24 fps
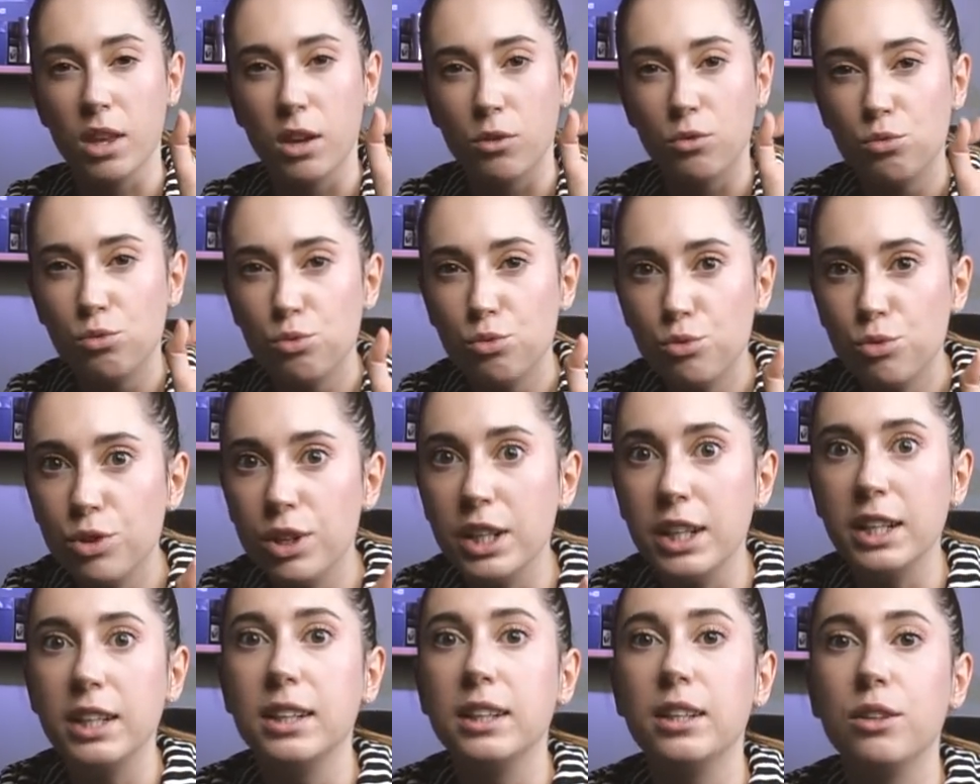
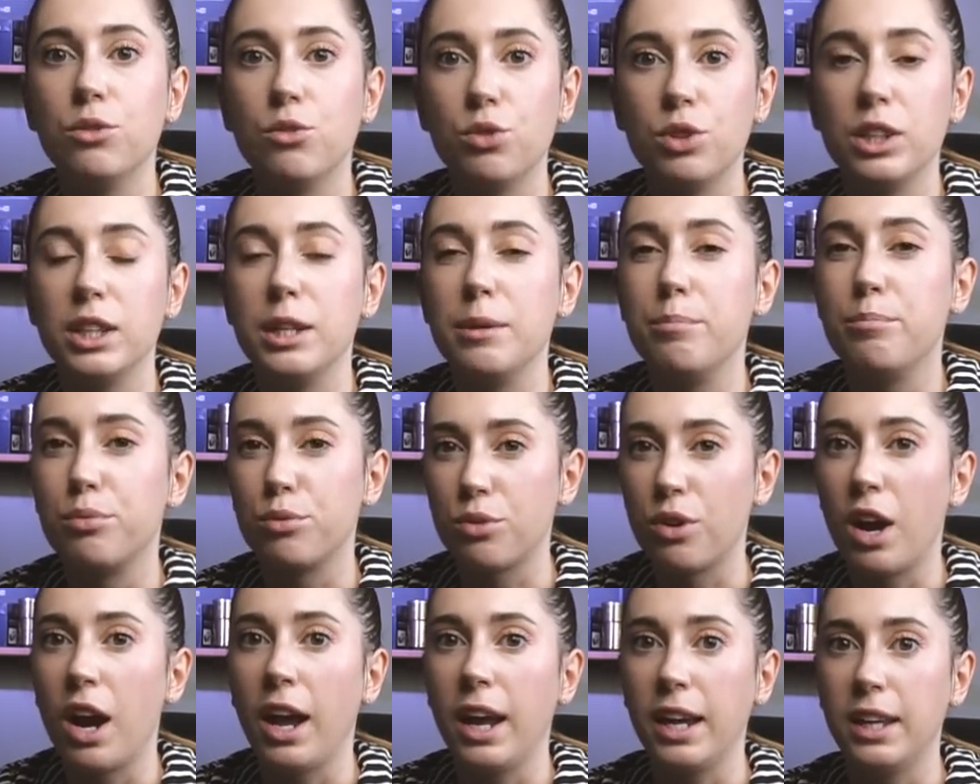really really
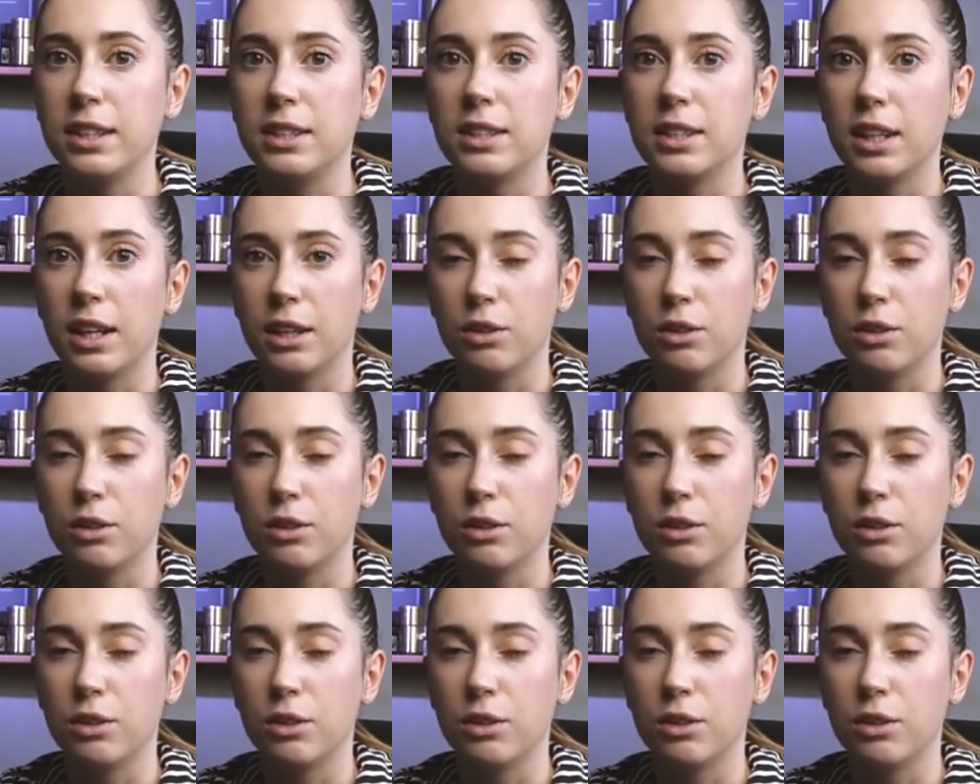bright